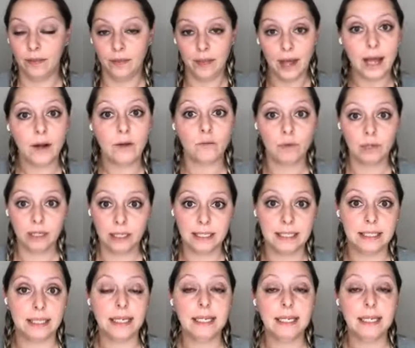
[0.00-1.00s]
that really
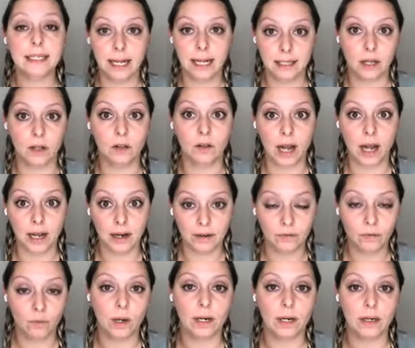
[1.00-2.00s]
dictates a lot
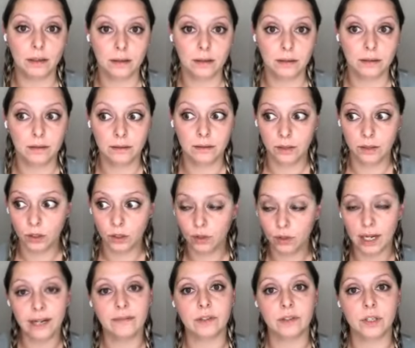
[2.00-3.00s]
of what your
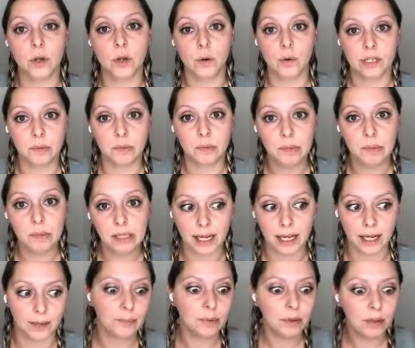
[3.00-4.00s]
life is going to be like.